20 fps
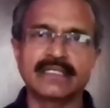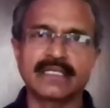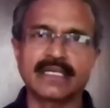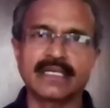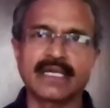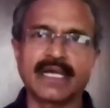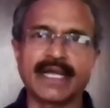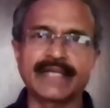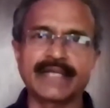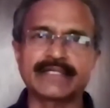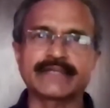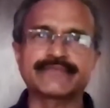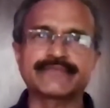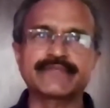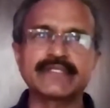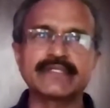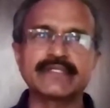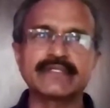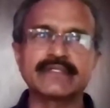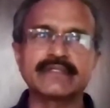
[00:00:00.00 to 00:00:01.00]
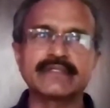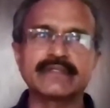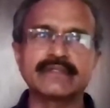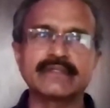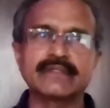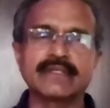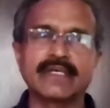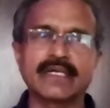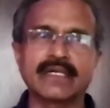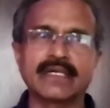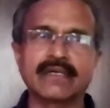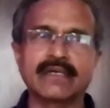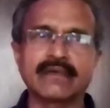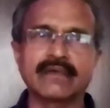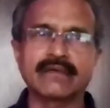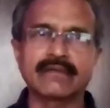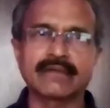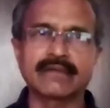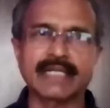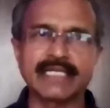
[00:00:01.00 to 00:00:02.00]
height of the
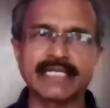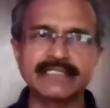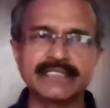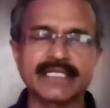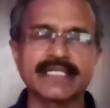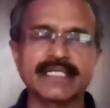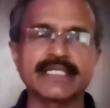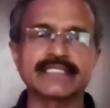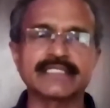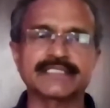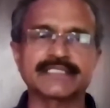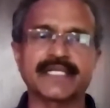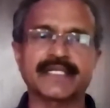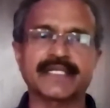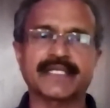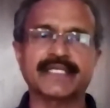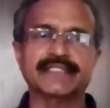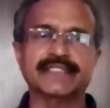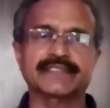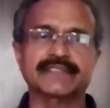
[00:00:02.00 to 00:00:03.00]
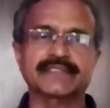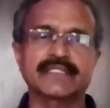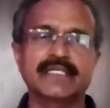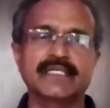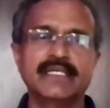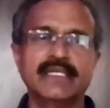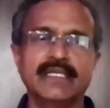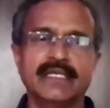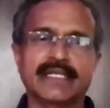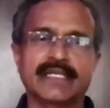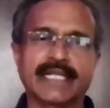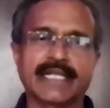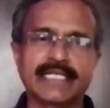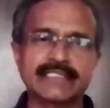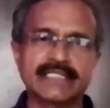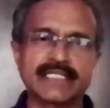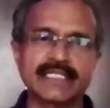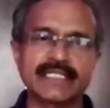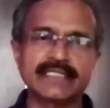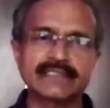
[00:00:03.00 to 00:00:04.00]
riser in a staircase.
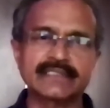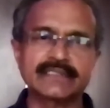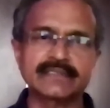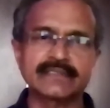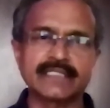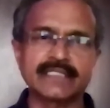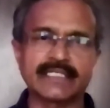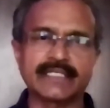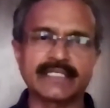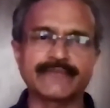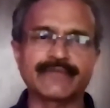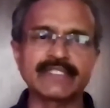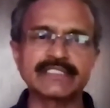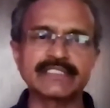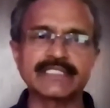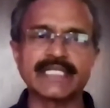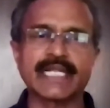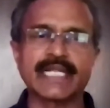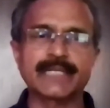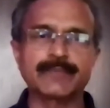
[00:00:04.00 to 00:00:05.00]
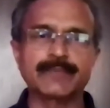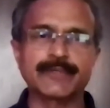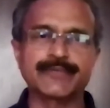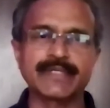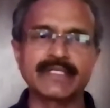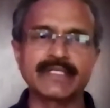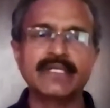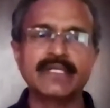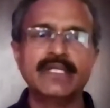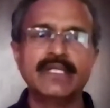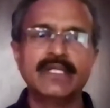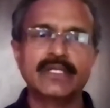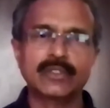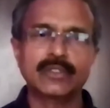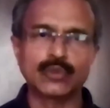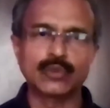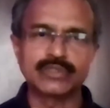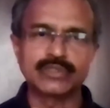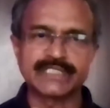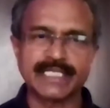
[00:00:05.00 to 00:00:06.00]
Riser is the difference in height between
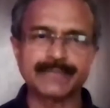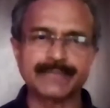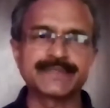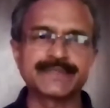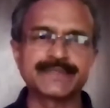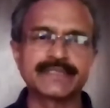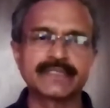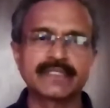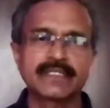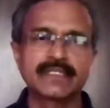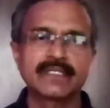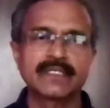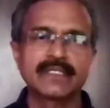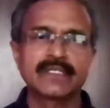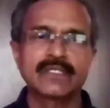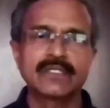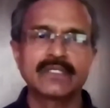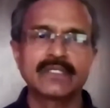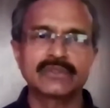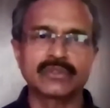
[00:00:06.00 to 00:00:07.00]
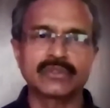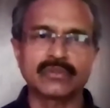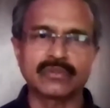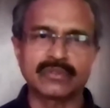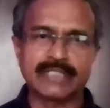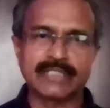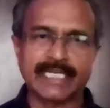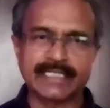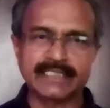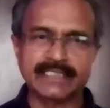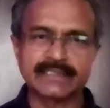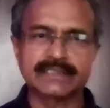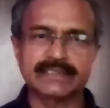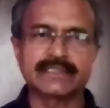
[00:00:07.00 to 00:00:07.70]
two steps. So that is